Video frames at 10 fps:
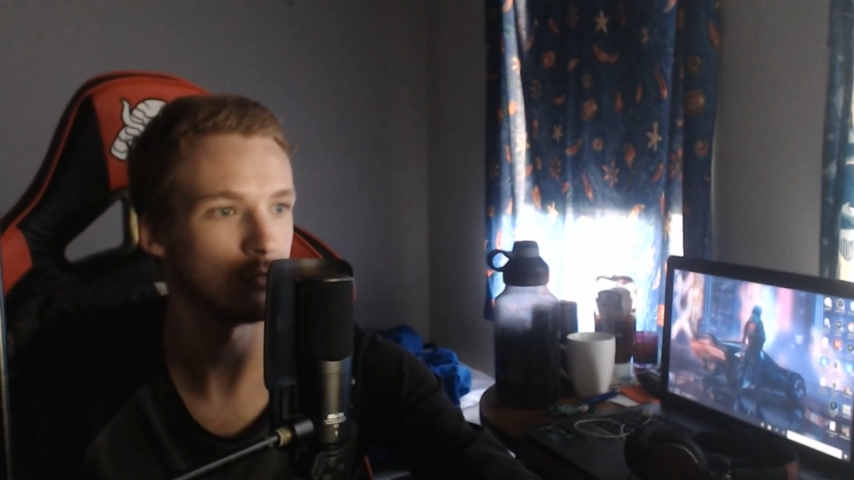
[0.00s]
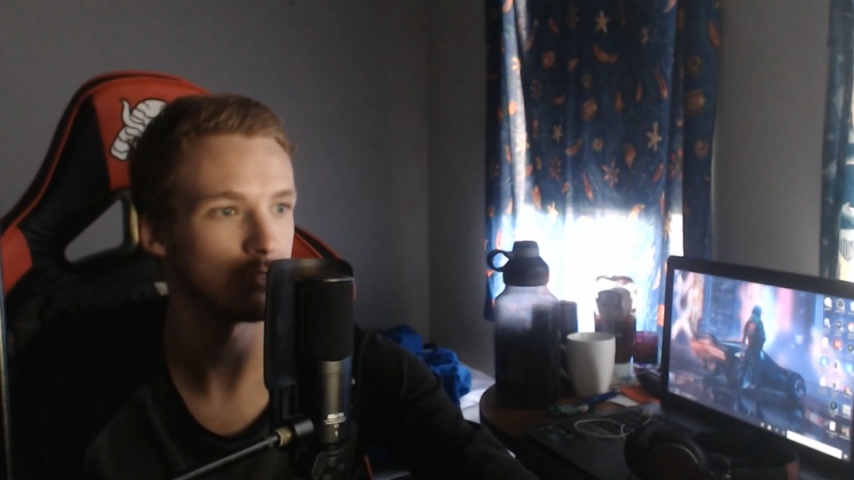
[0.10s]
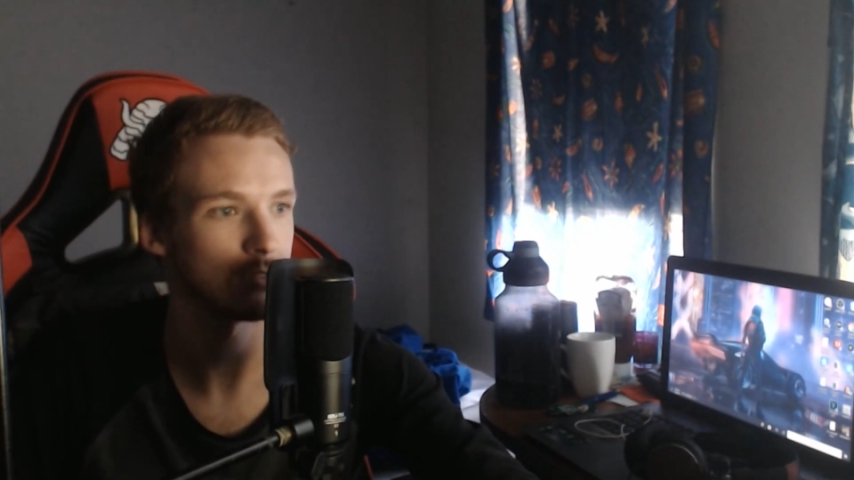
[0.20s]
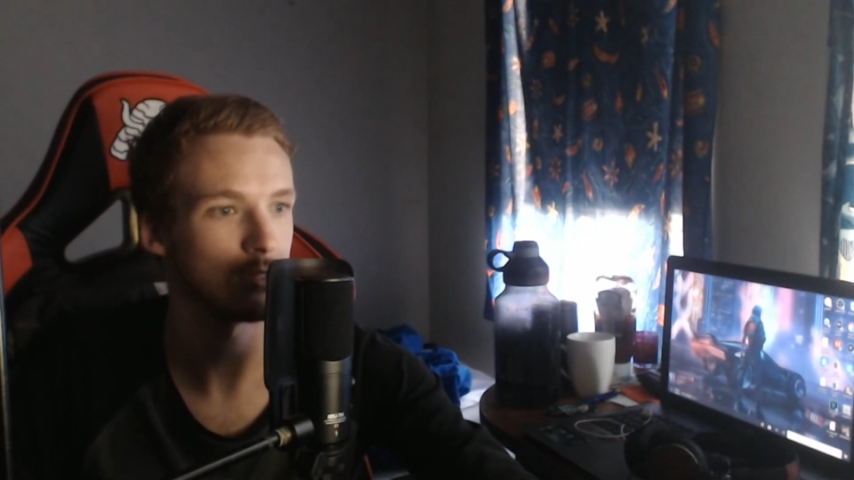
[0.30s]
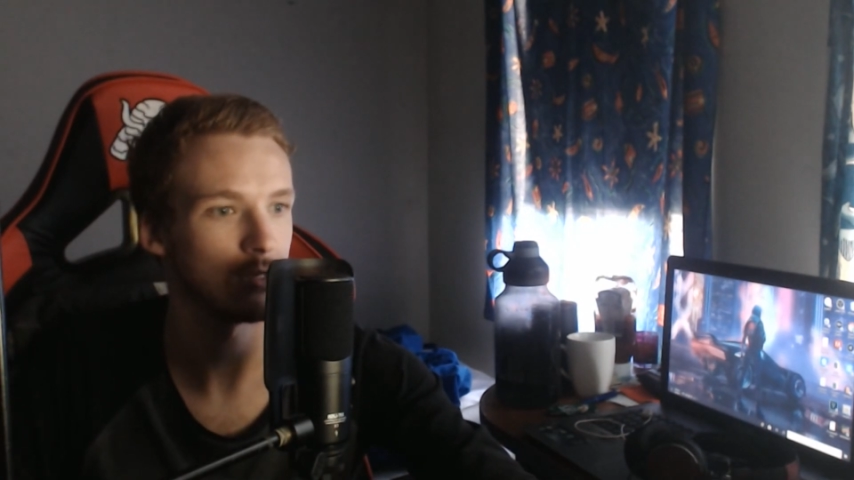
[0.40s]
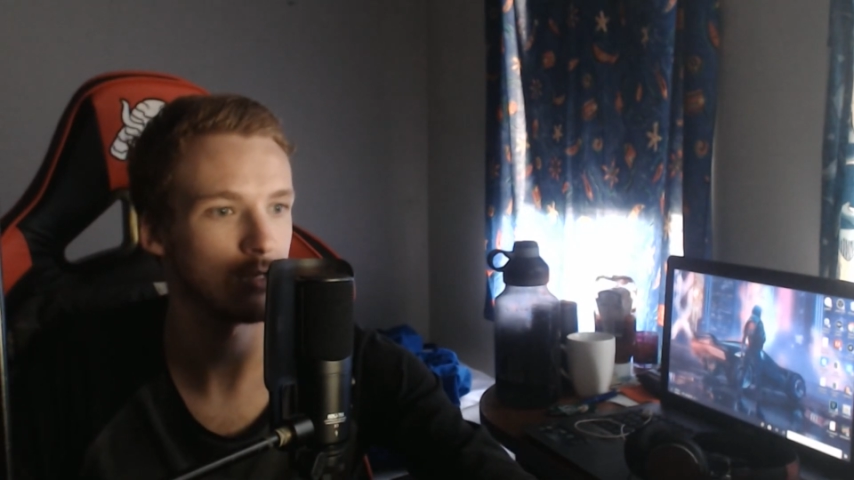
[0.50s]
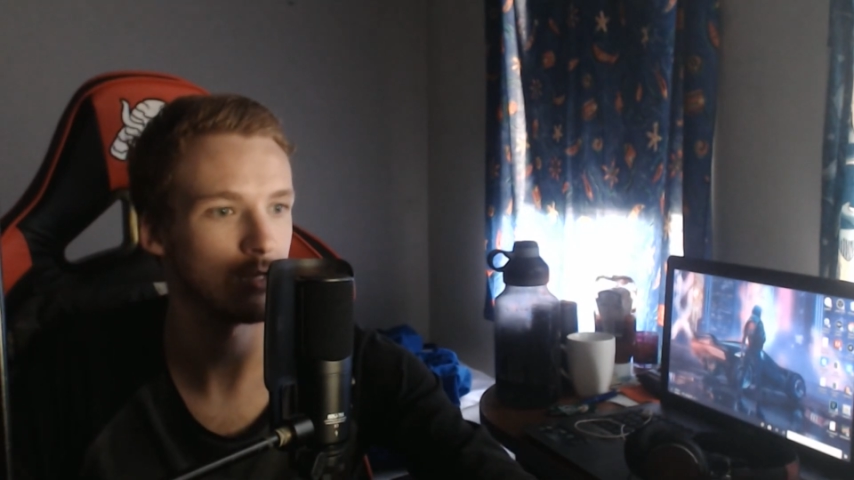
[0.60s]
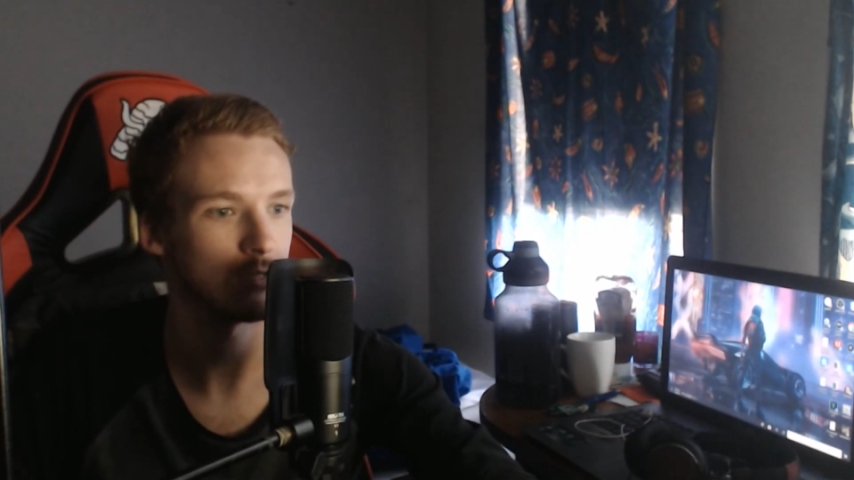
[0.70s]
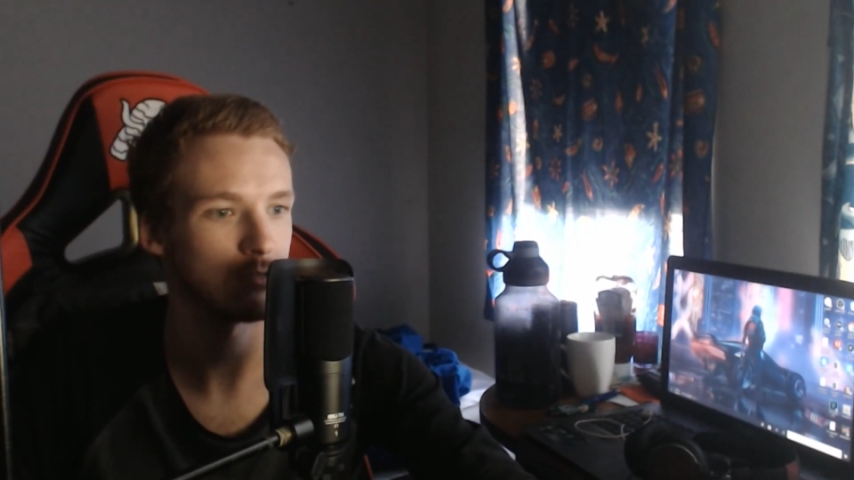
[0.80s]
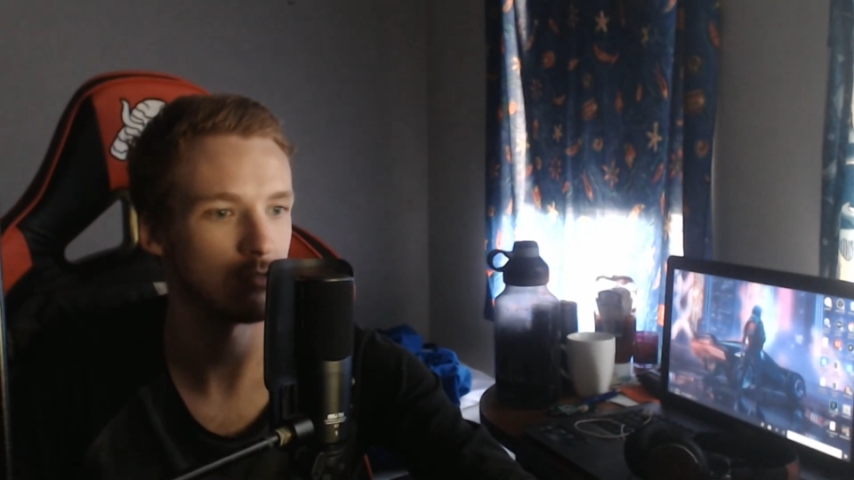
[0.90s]
let's uh,
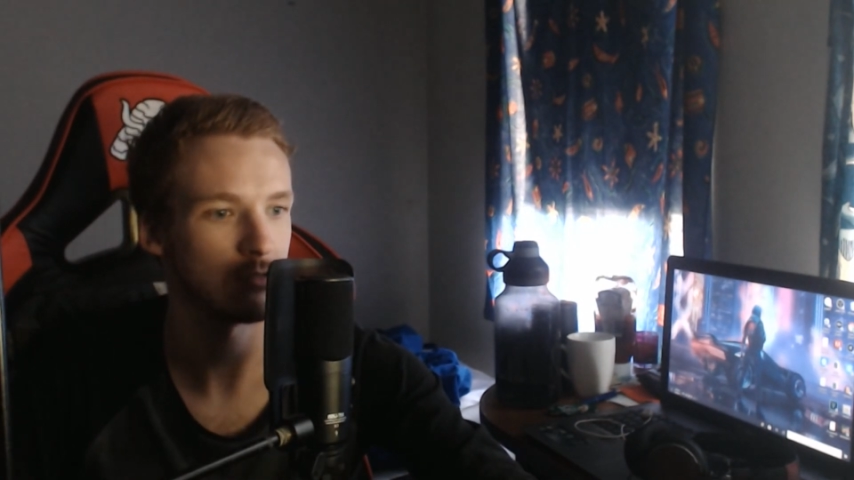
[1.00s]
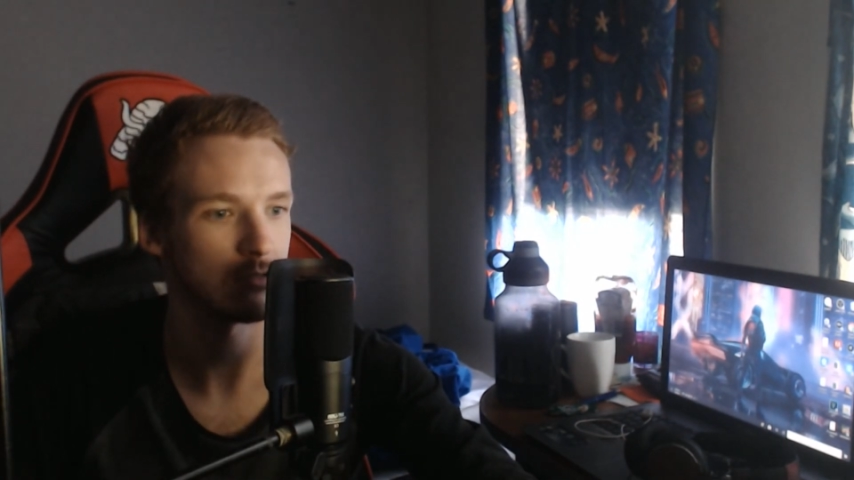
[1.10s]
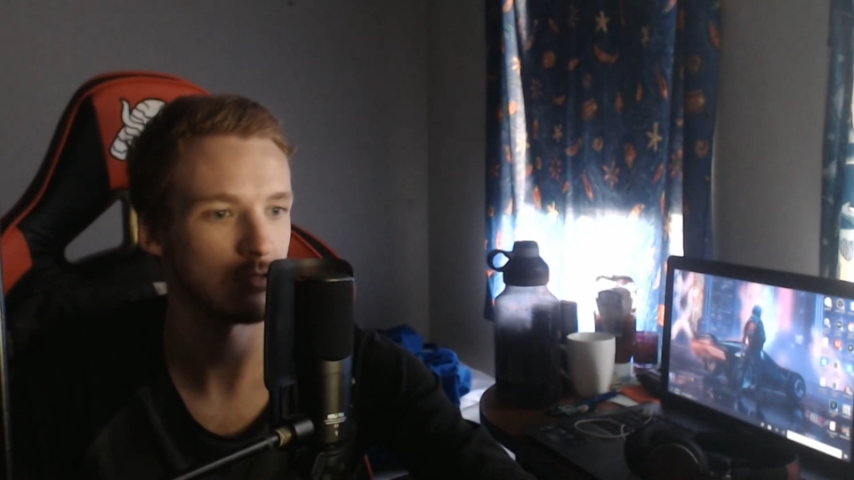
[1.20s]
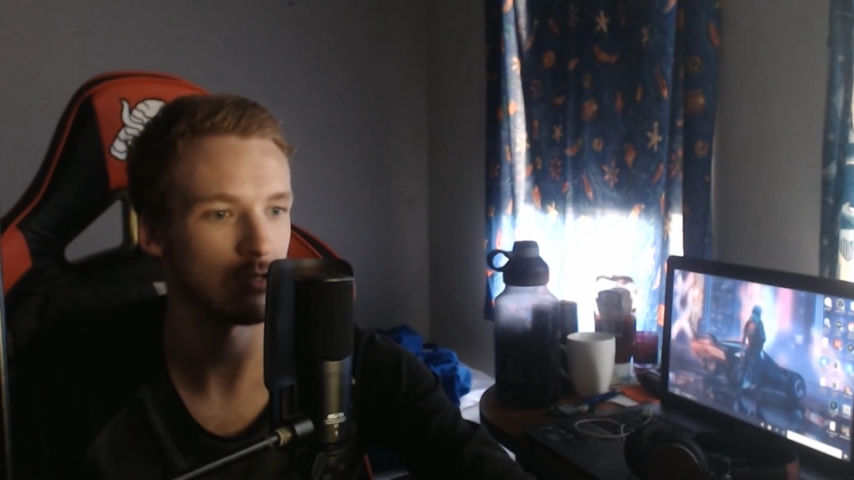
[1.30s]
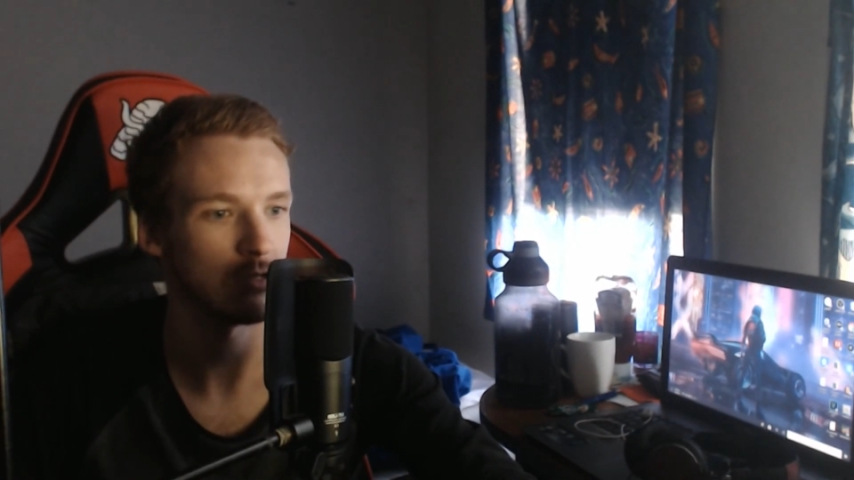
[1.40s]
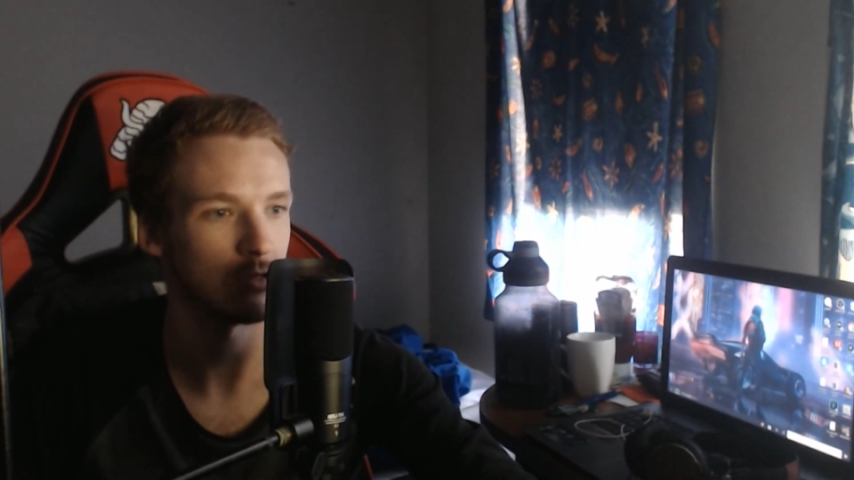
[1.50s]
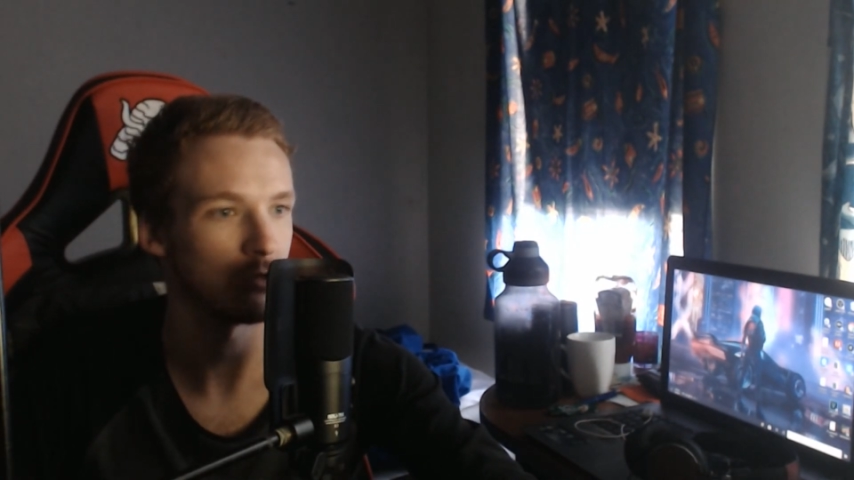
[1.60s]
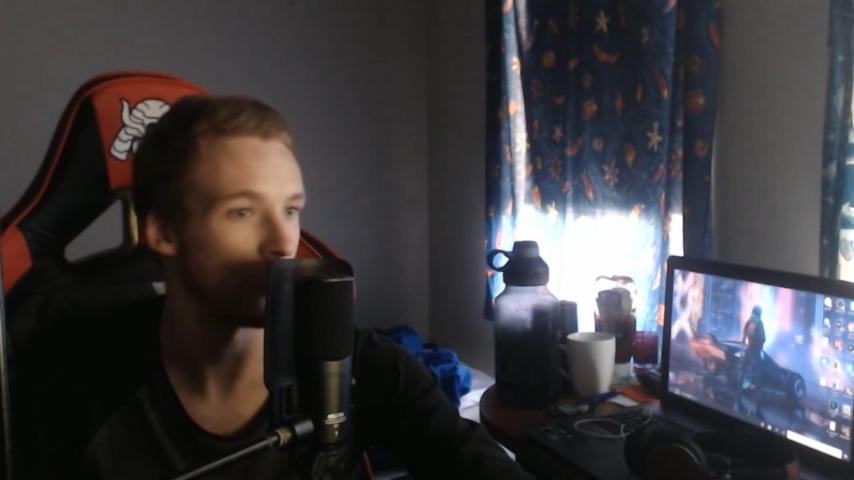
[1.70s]
get into this uh,